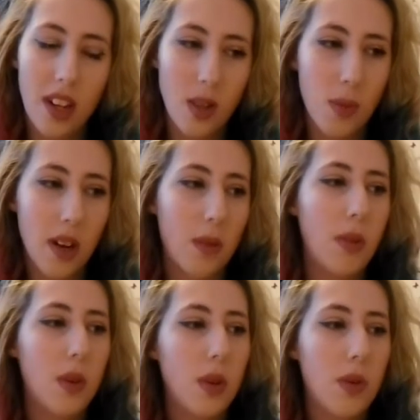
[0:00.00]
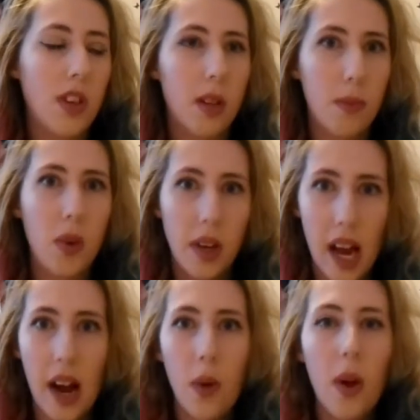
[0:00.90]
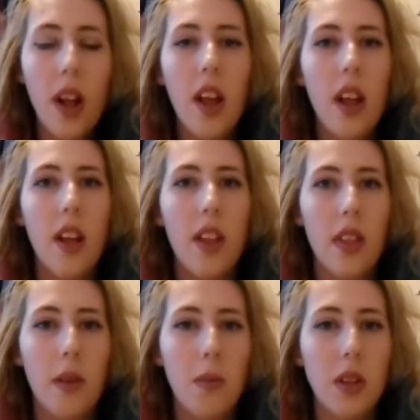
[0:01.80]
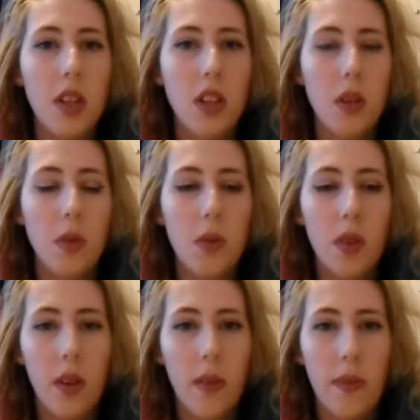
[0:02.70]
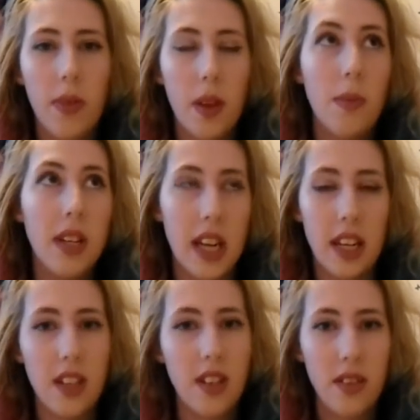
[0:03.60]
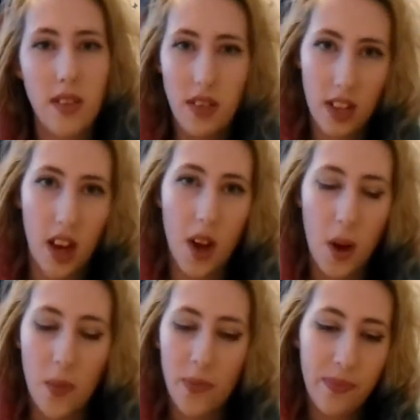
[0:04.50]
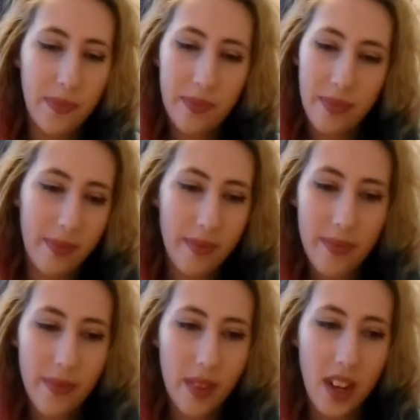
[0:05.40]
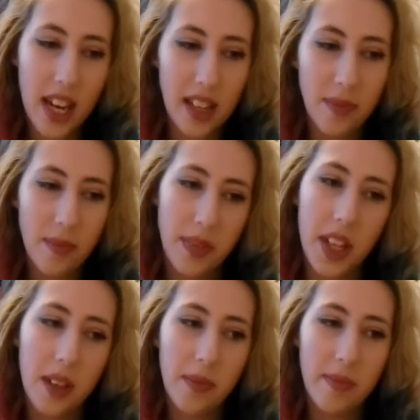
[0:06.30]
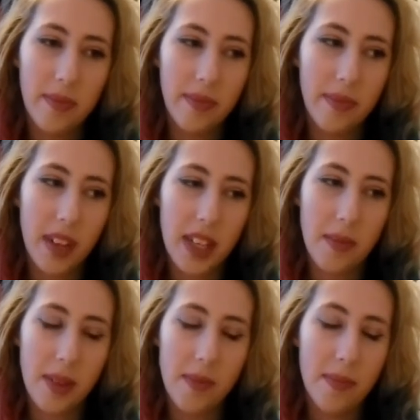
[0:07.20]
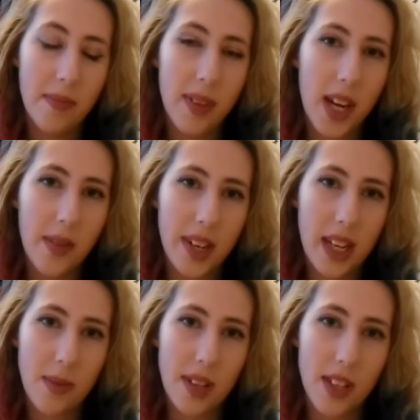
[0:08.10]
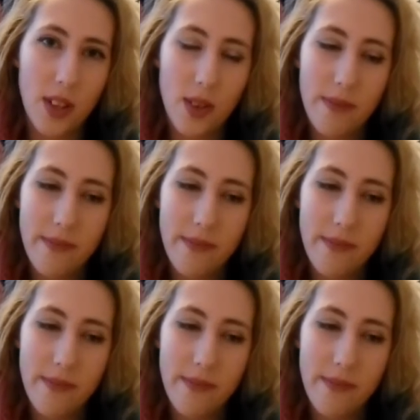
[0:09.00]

It's weird, we talk to each other more now than we do, than we did. So, yeah. So, I dumped him over text message.